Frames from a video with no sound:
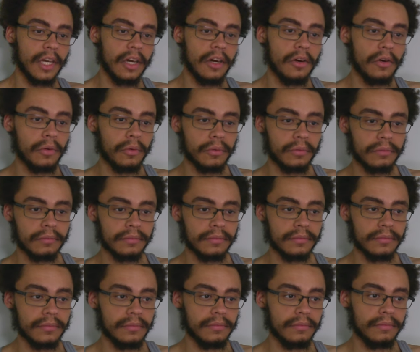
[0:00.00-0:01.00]
Oh.
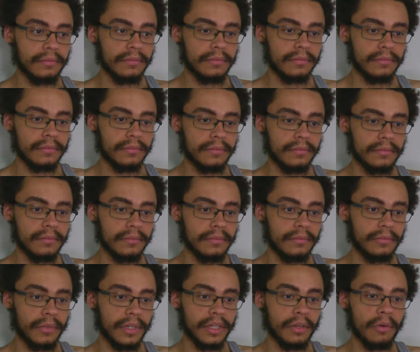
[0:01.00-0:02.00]

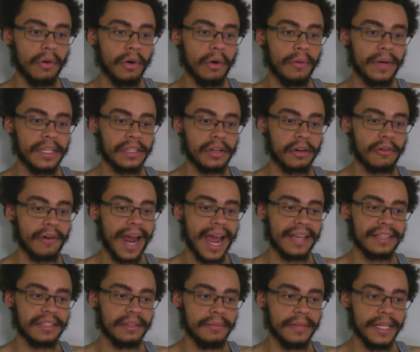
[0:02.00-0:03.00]
When you always
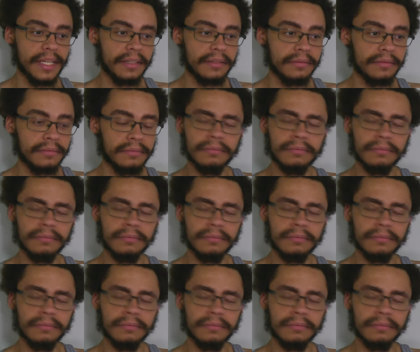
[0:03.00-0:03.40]
harassing me?